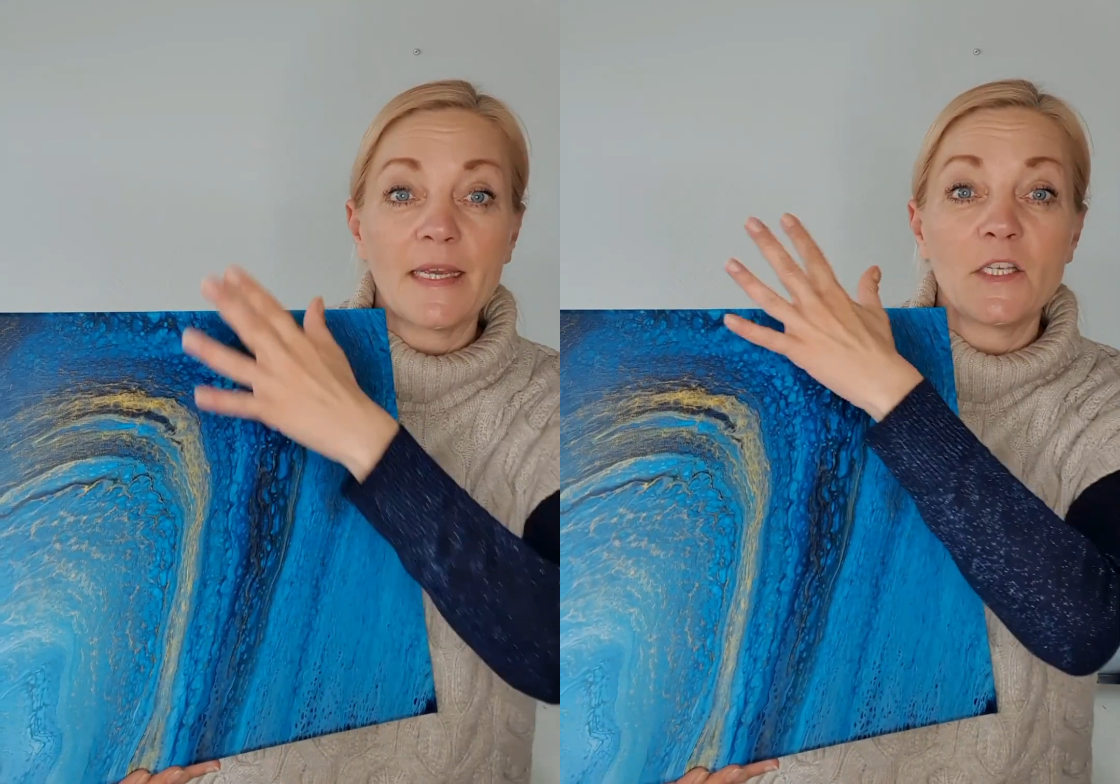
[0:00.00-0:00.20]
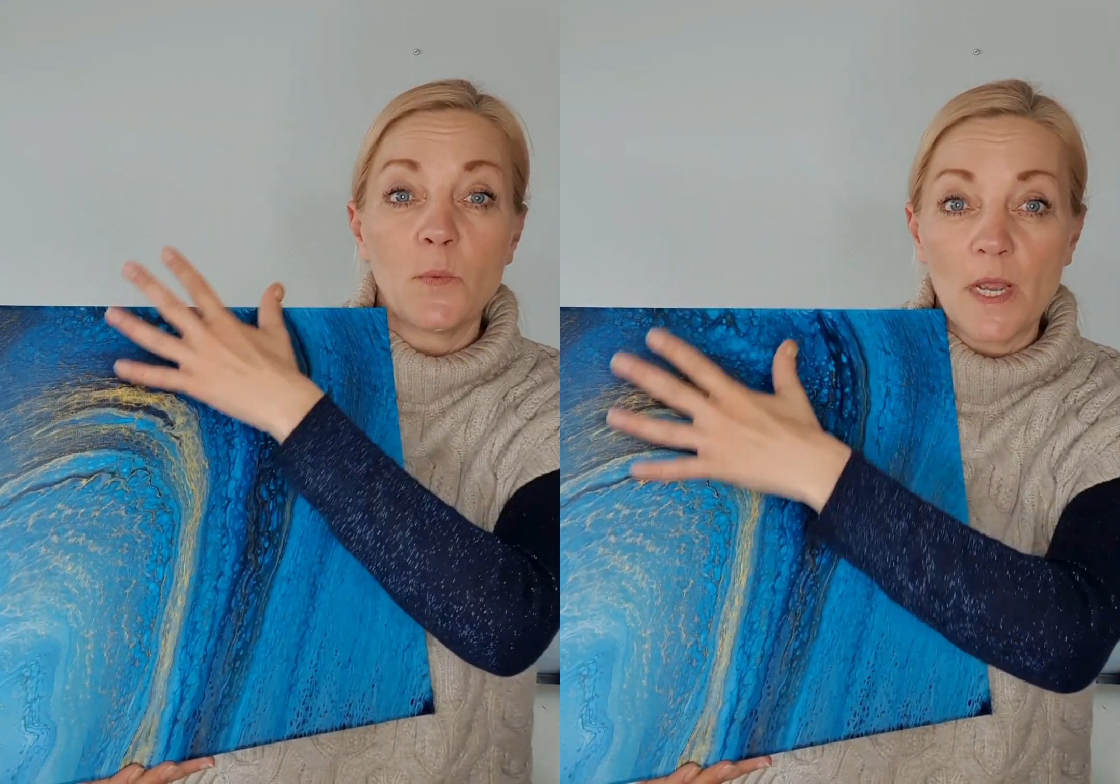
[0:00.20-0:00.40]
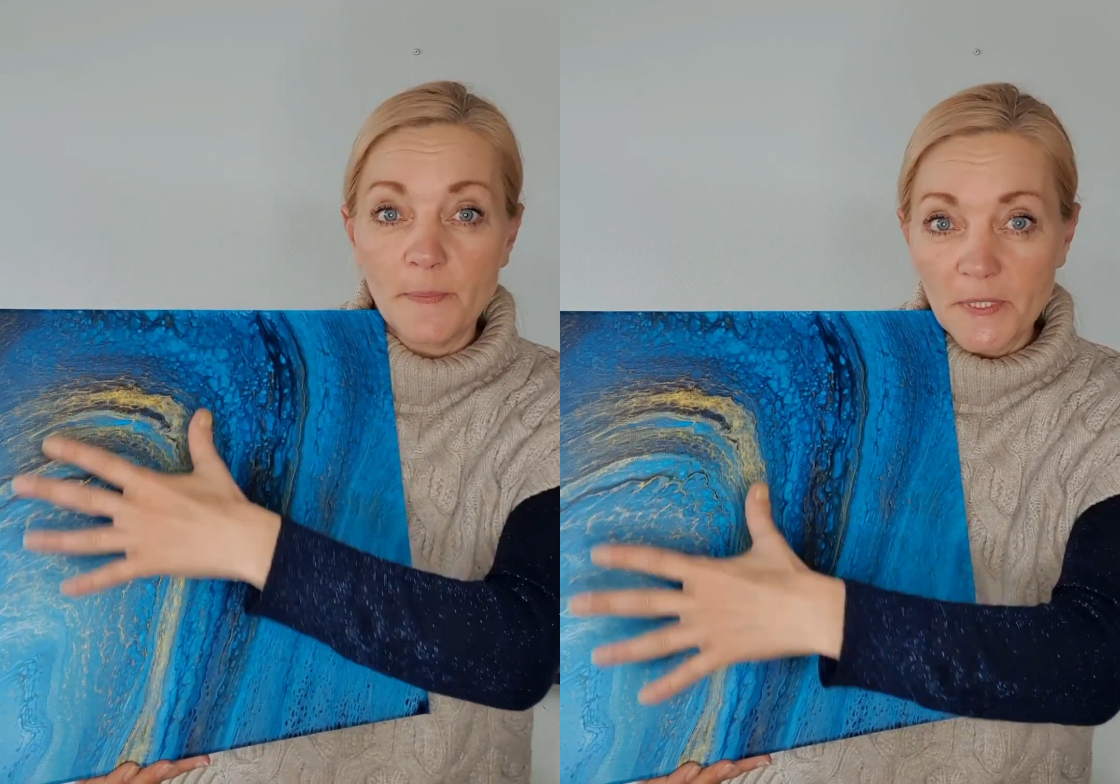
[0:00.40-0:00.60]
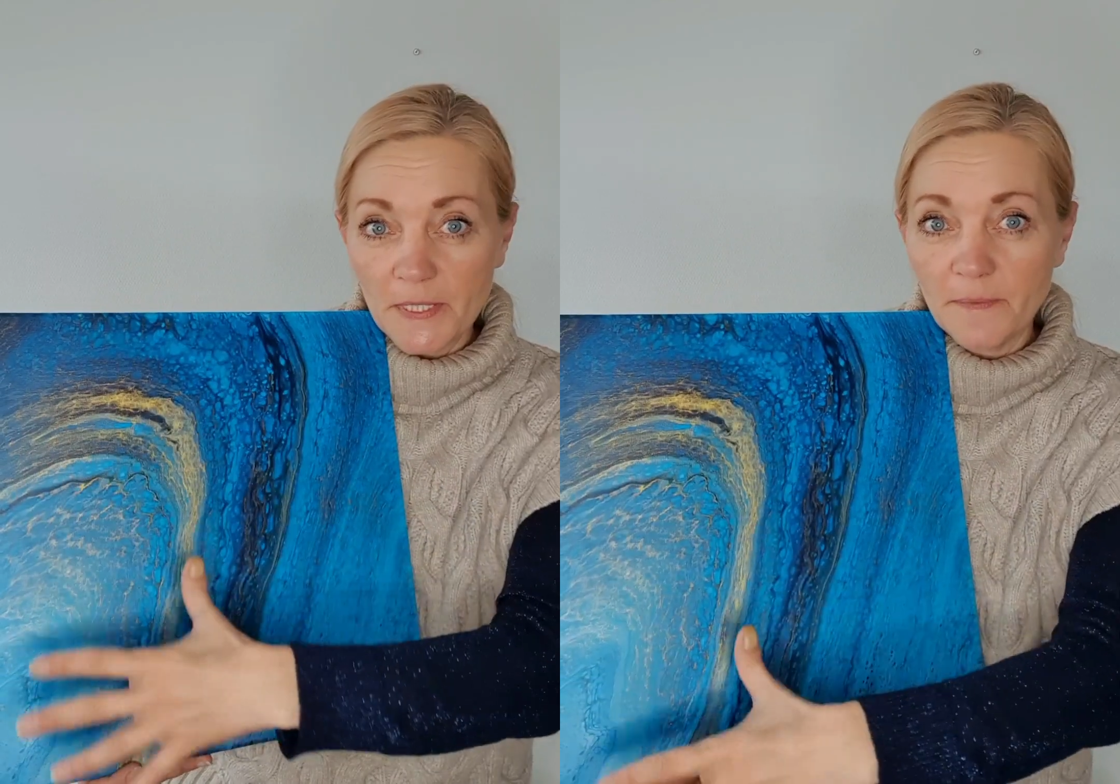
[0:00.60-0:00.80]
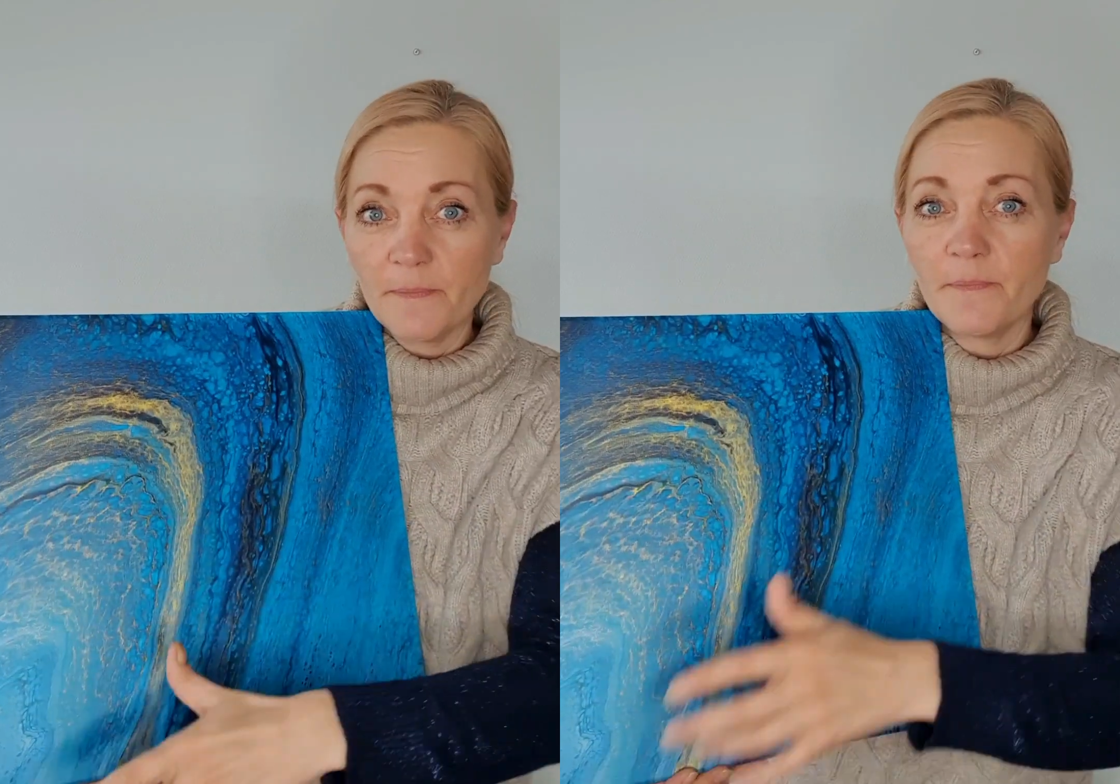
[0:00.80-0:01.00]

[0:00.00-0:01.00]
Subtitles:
I swiped,